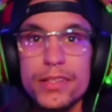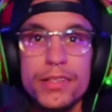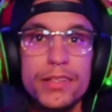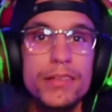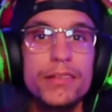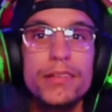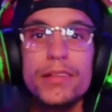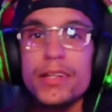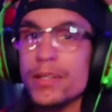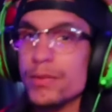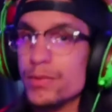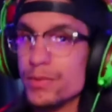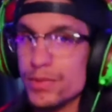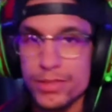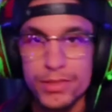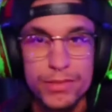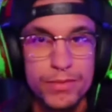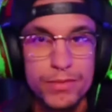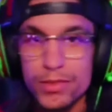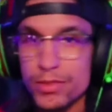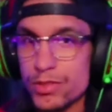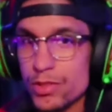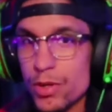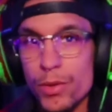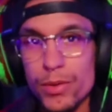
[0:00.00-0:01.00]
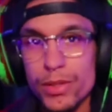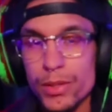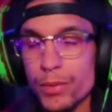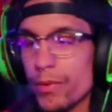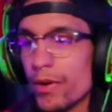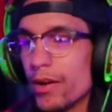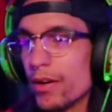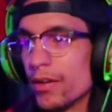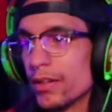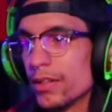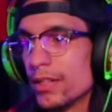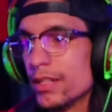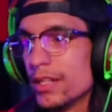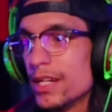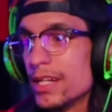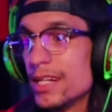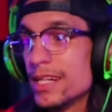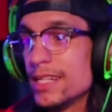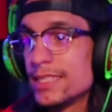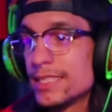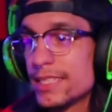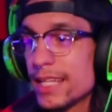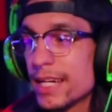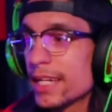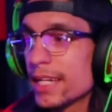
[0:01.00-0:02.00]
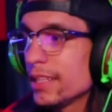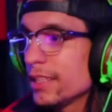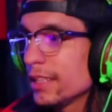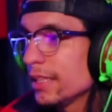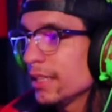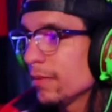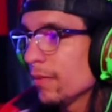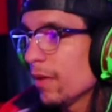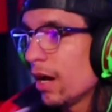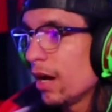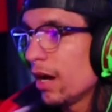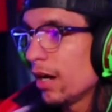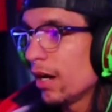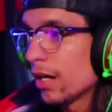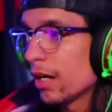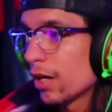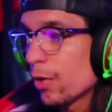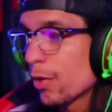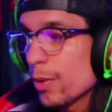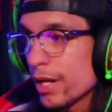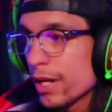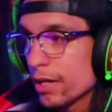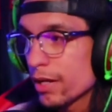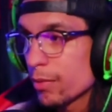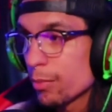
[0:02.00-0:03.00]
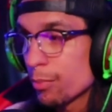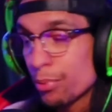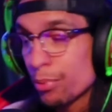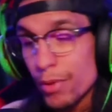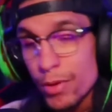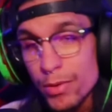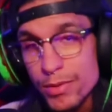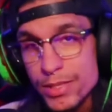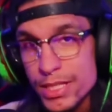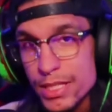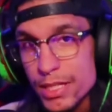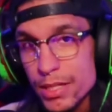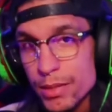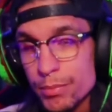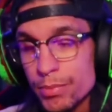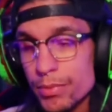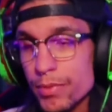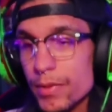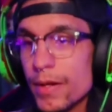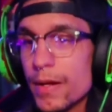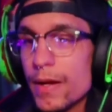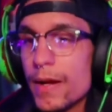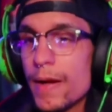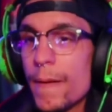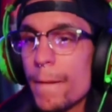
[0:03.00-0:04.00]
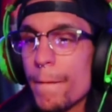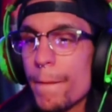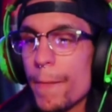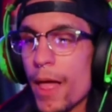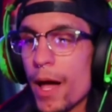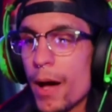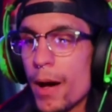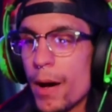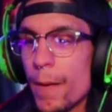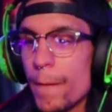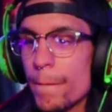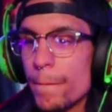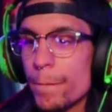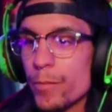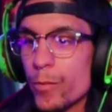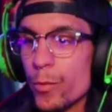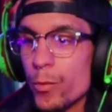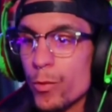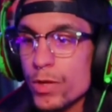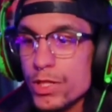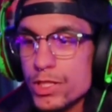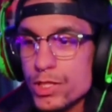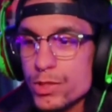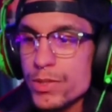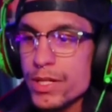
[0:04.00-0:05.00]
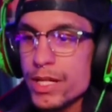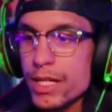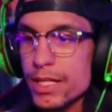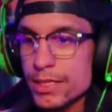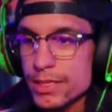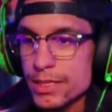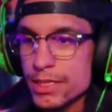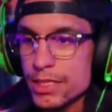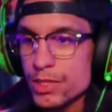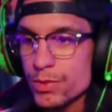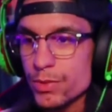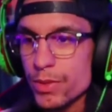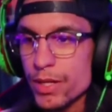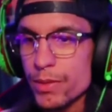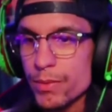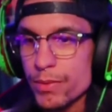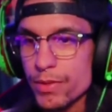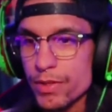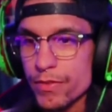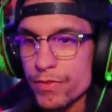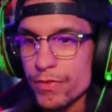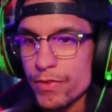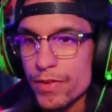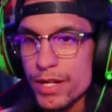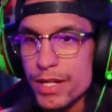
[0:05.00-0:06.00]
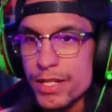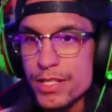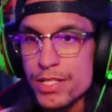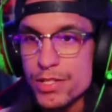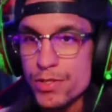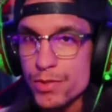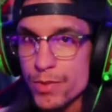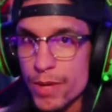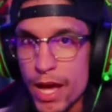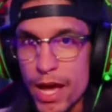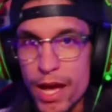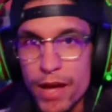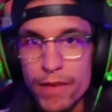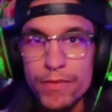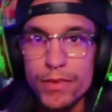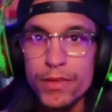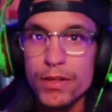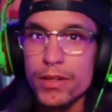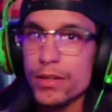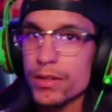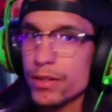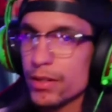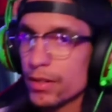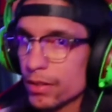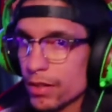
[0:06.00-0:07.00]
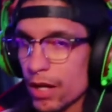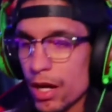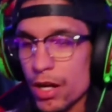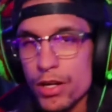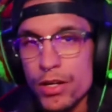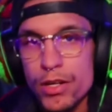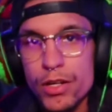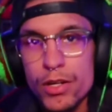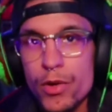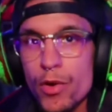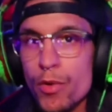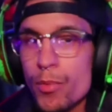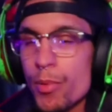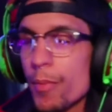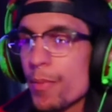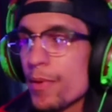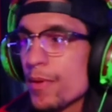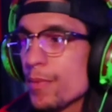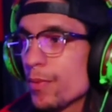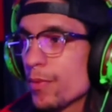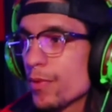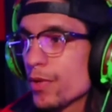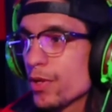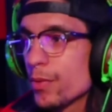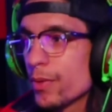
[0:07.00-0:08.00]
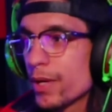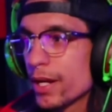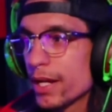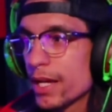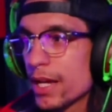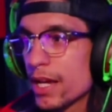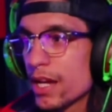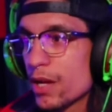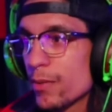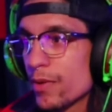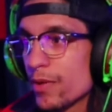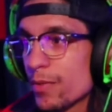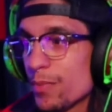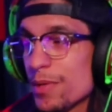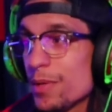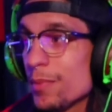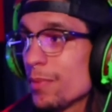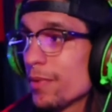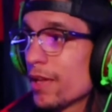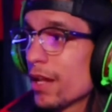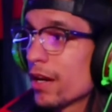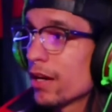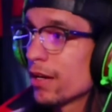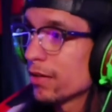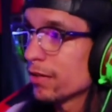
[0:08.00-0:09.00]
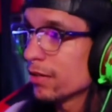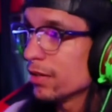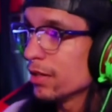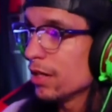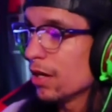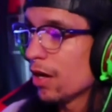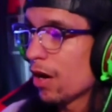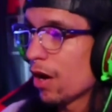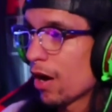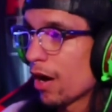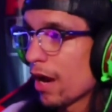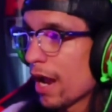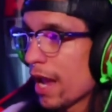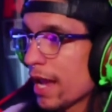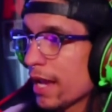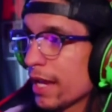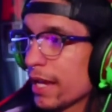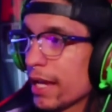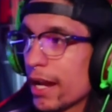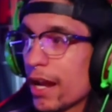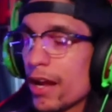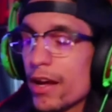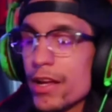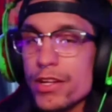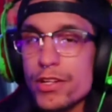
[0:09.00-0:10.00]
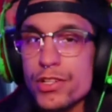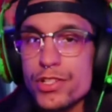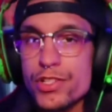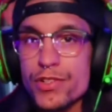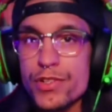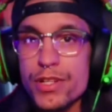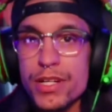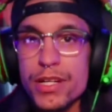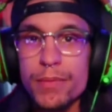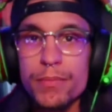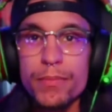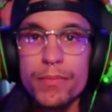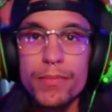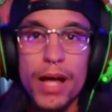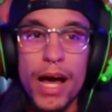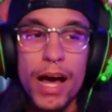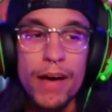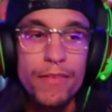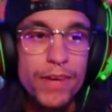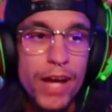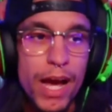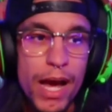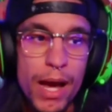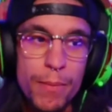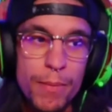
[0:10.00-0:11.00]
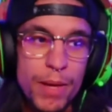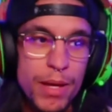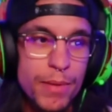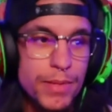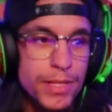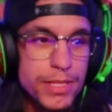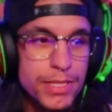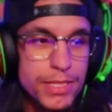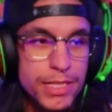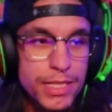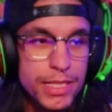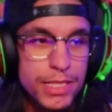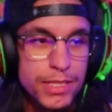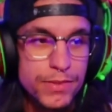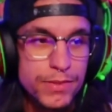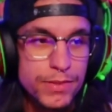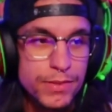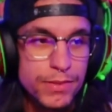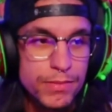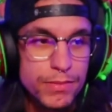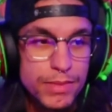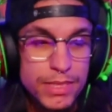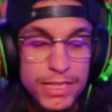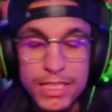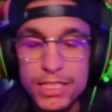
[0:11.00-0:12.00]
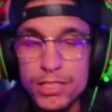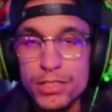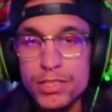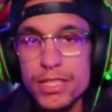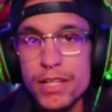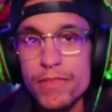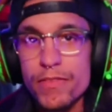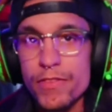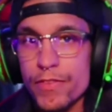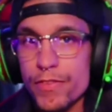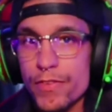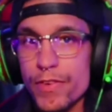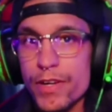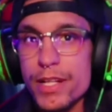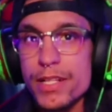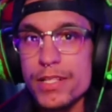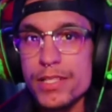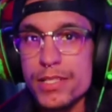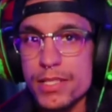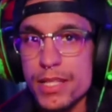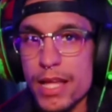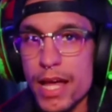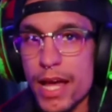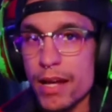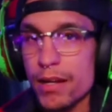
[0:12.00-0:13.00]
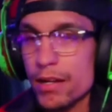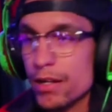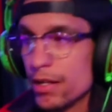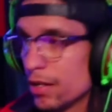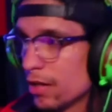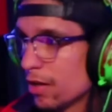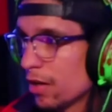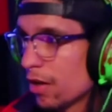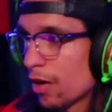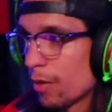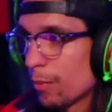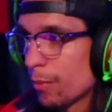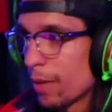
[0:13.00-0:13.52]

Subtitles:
and it was totally wrong. Secondly, quick pro tip. Once you get situated with your friends and you have a good group of people you want to kick it with, people that are hanging out in your stream, I've got maybe six or seven friends that are